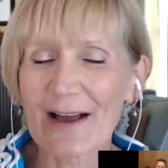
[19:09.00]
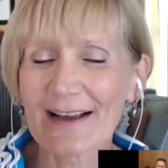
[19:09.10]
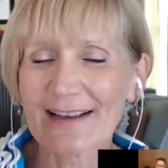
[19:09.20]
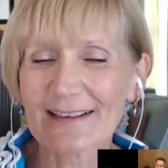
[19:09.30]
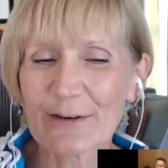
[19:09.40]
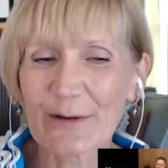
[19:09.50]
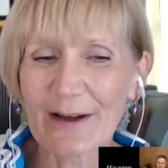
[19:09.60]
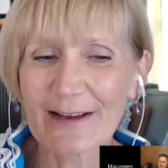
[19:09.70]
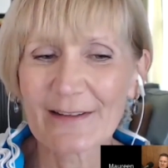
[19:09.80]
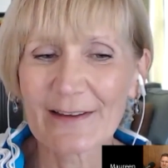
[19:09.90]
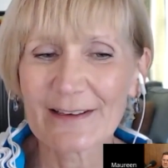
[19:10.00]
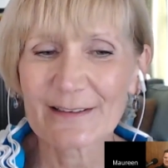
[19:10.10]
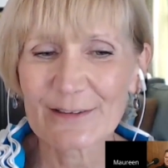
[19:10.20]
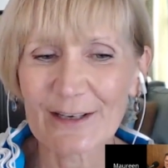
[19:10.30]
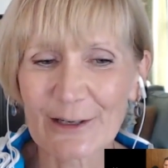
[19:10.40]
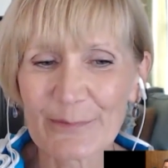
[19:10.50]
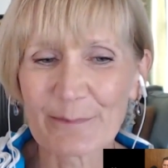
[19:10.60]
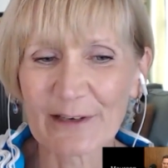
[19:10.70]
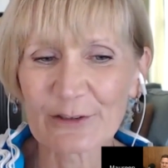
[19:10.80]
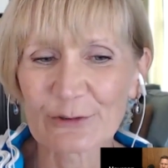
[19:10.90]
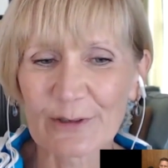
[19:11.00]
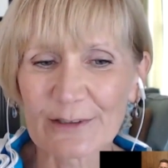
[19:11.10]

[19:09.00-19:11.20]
I I like to help the maestro